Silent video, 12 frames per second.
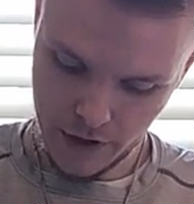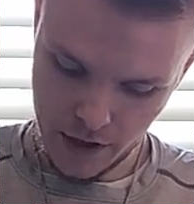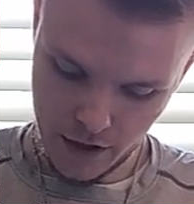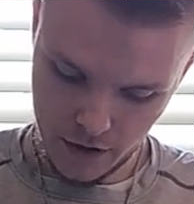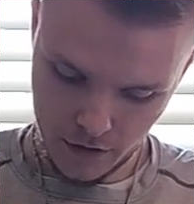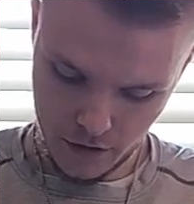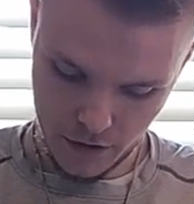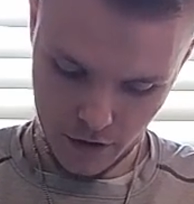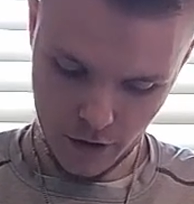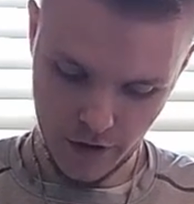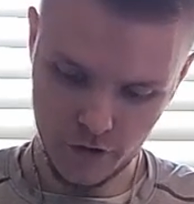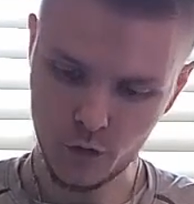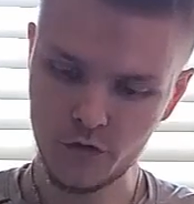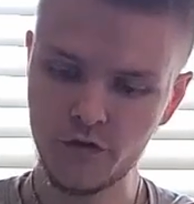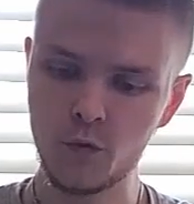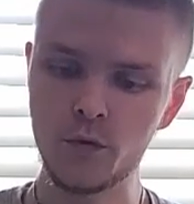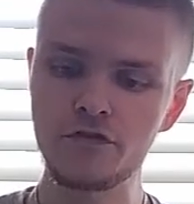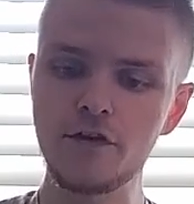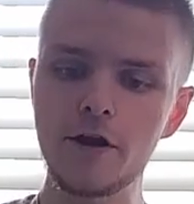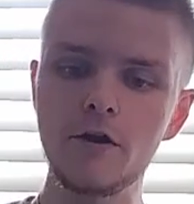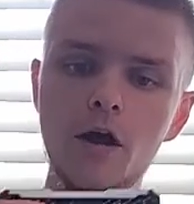I guess we'll see when we fire it